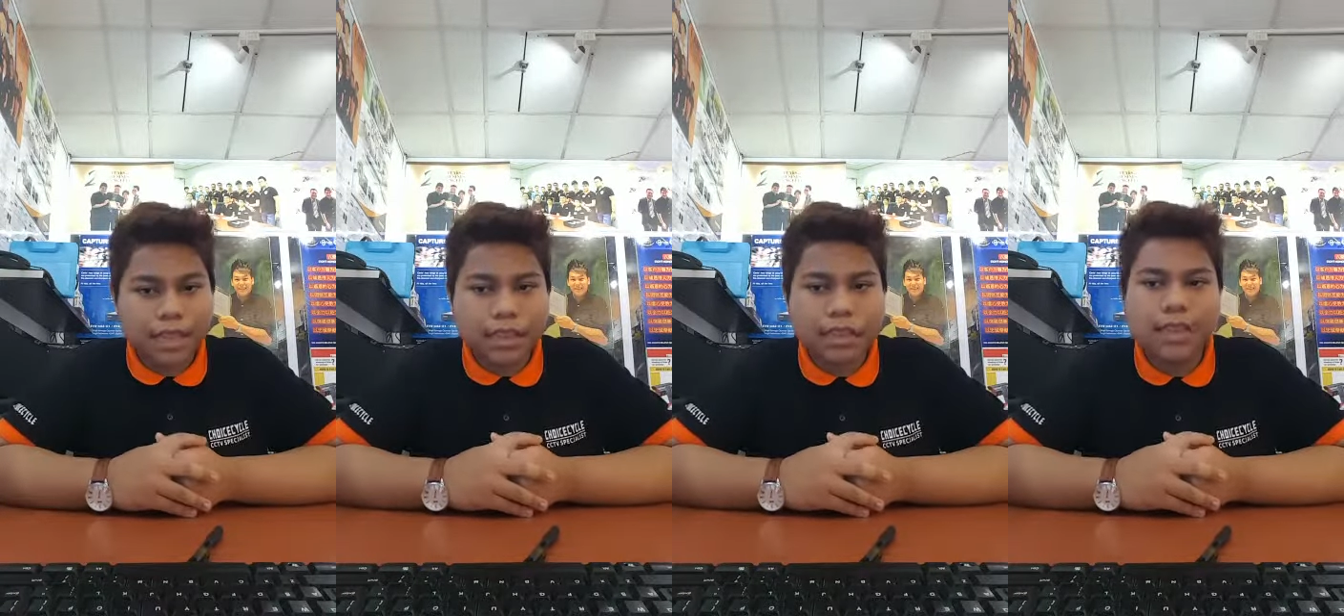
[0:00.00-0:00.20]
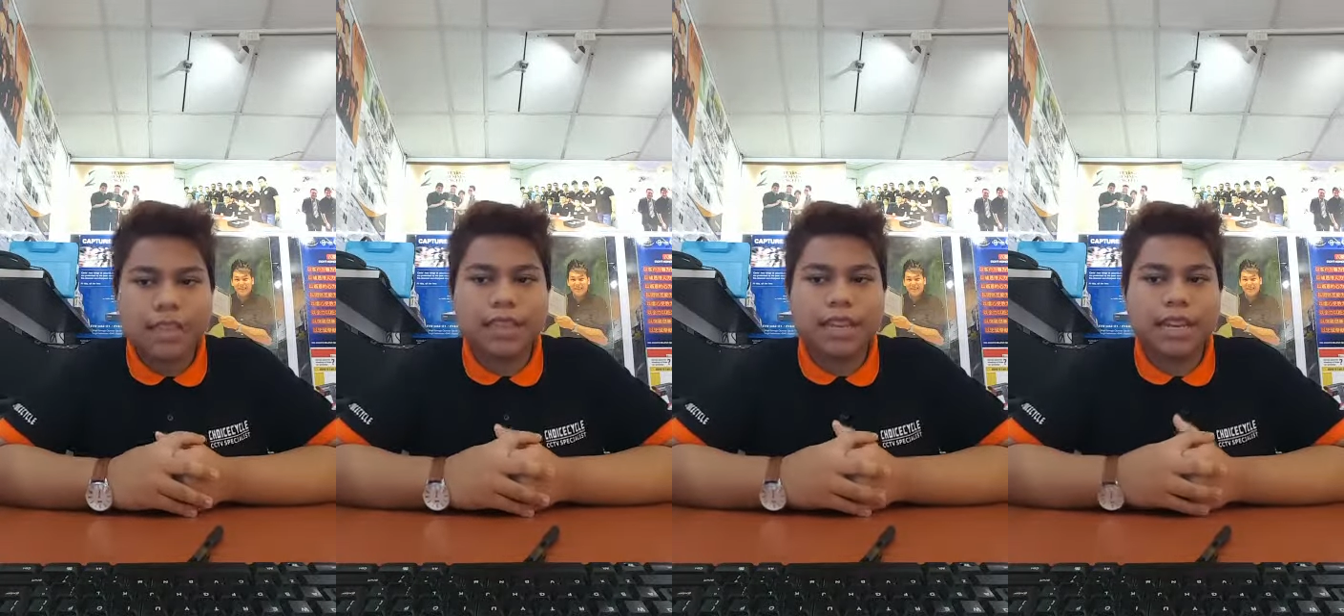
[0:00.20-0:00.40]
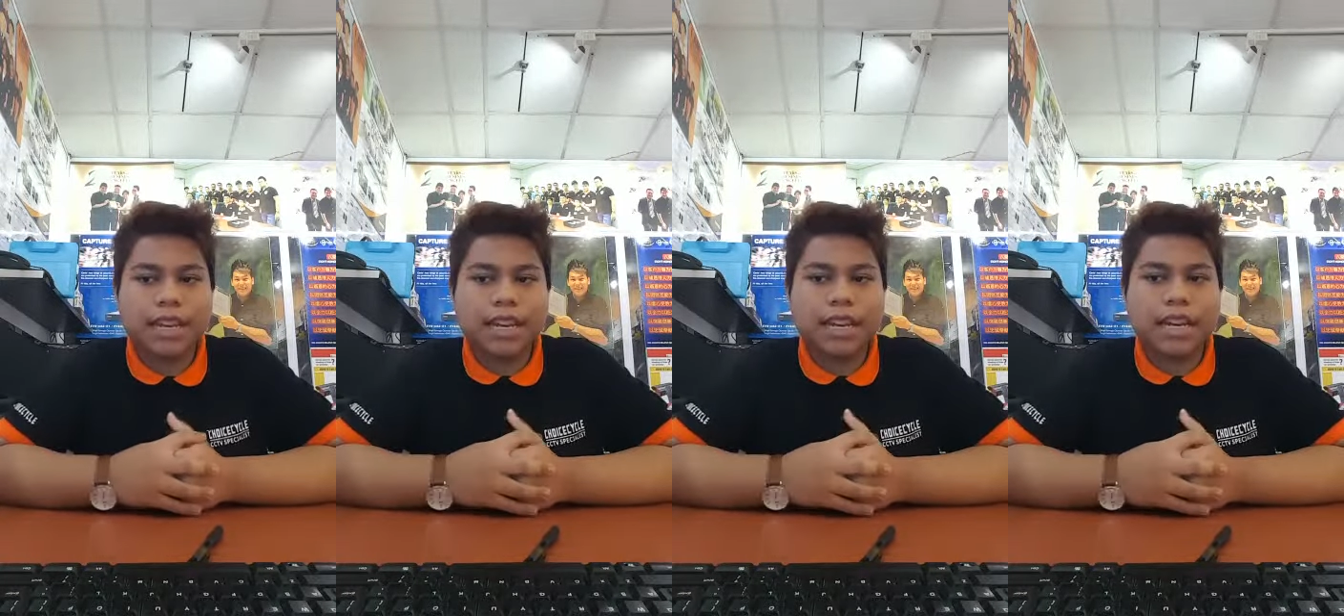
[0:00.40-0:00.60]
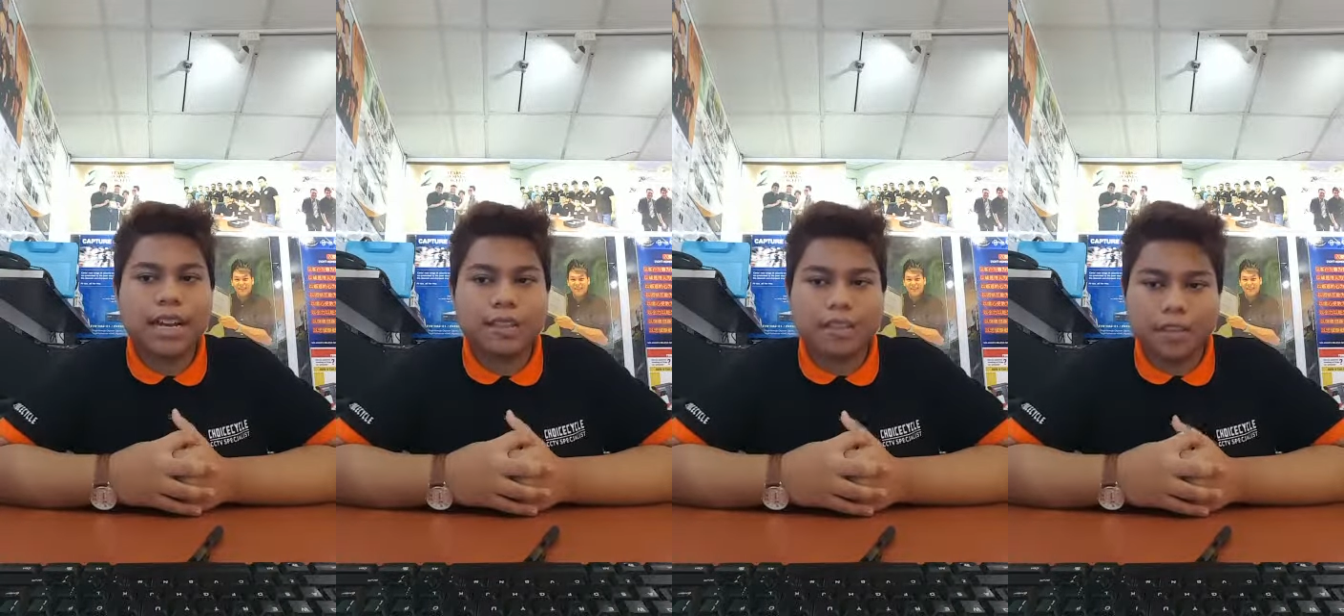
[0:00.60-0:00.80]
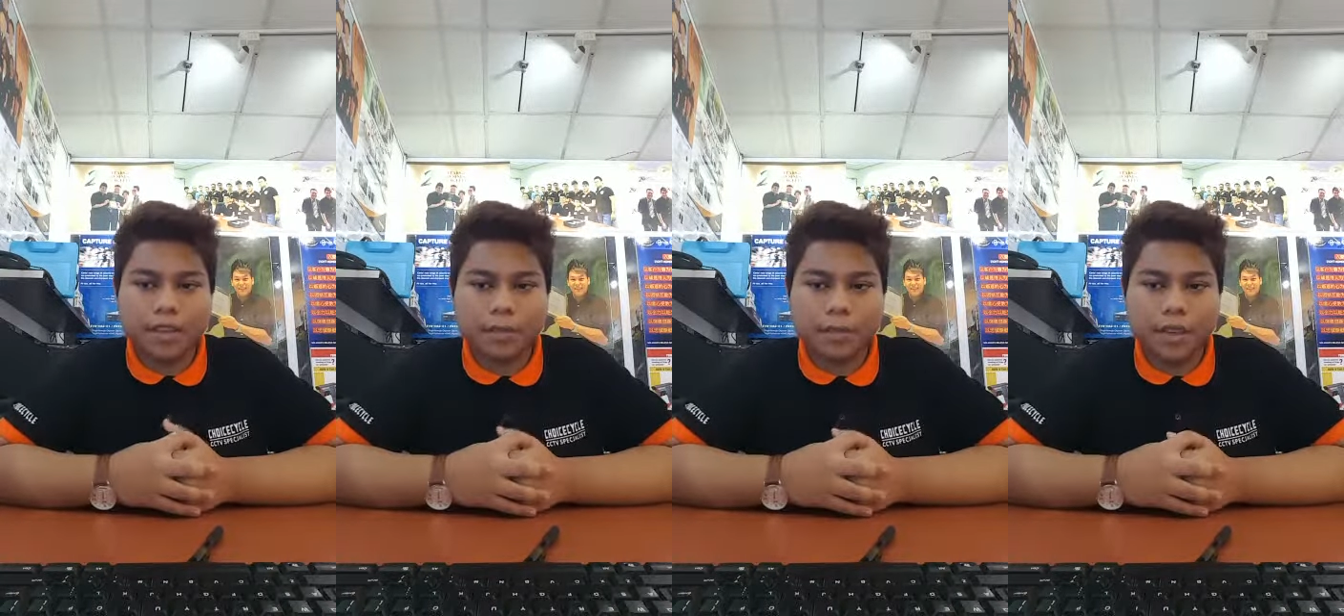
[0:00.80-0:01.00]
entertaining
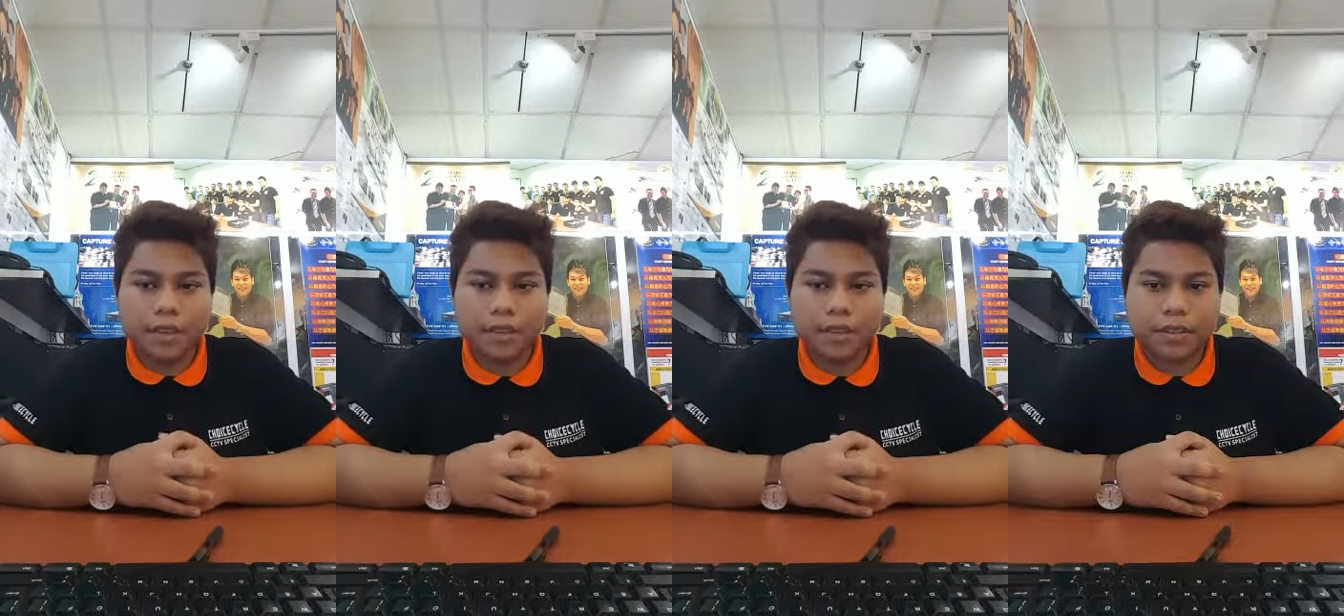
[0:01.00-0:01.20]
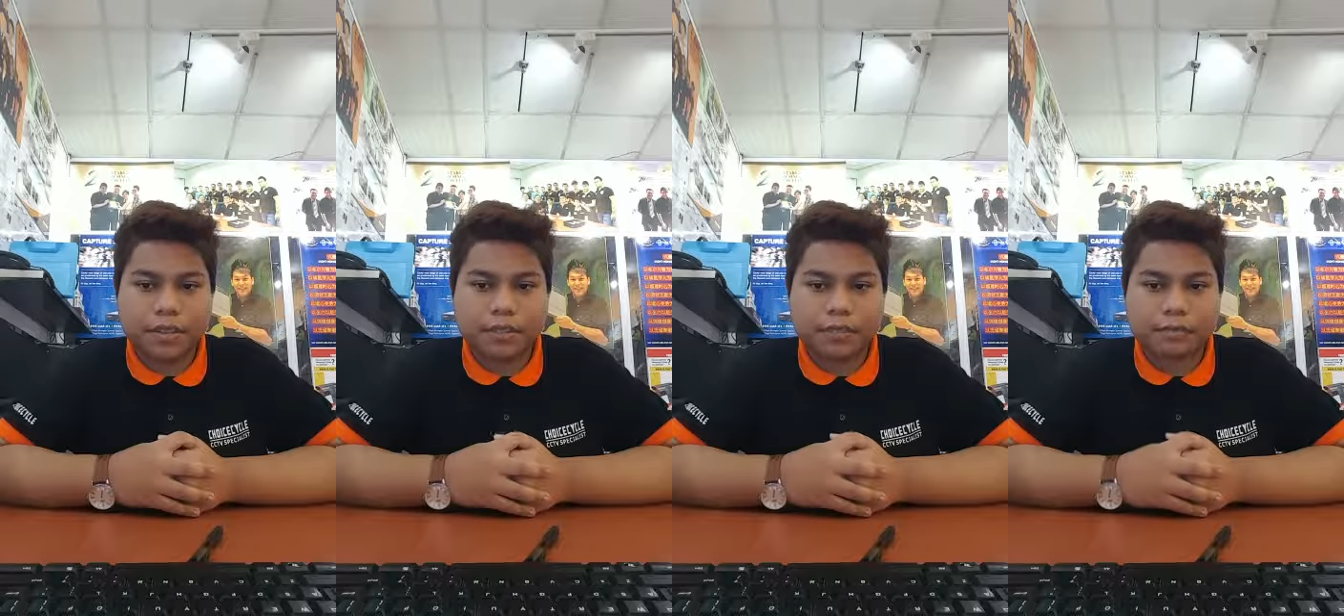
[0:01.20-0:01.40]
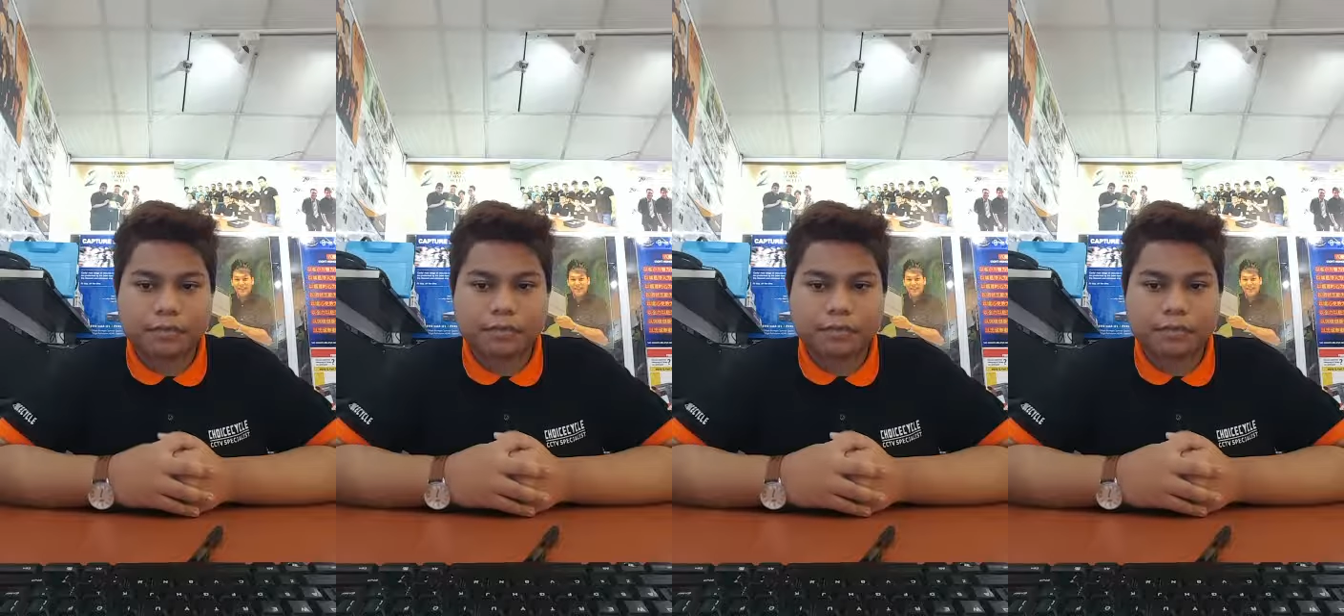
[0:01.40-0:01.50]
customers,